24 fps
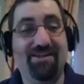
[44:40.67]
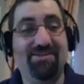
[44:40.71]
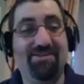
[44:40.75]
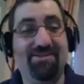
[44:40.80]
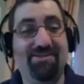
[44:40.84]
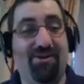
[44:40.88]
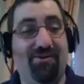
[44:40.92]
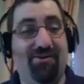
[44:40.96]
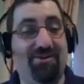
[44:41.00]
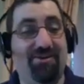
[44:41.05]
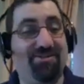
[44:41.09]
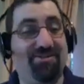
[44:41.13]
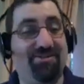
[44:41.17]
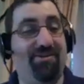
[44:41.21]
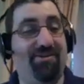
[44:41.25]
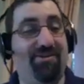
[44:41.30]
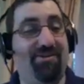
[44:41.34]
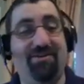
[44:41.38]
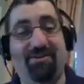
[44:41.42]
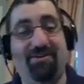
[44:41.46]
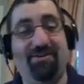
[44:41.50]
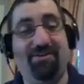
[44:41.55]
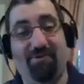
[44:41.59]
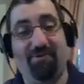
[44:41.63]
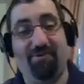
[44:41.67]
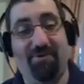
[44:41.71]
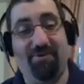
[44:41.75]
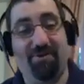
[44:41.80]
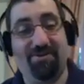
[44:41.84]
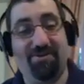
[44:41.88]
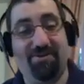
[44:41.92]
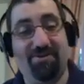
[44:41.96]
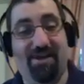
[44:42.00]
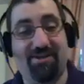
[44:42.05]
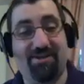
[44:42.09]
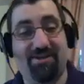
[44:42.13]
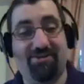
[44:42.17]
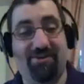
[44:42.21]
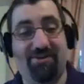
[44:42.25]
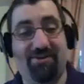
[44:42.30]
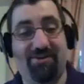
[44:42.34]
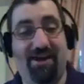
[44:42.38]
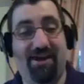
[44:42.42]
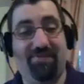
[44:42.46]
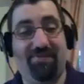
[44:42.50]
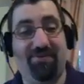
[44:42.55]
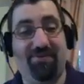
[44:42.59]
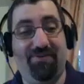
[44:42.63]
So it's great that you were there to actually
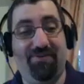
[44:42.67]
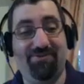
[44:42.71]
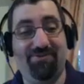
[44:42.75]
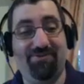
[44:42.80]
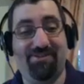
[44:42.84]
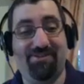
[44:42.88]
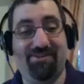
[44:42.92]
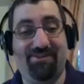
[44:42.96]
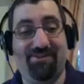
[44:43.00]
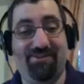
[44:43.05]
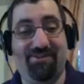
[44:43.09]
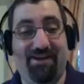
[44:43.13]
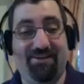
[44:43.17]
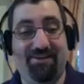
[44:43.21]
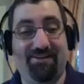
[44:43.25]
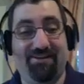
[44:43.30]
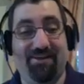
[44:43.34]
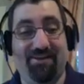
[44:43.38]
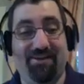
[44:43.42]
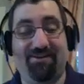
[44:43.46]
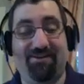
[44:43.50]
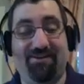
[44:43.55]
add that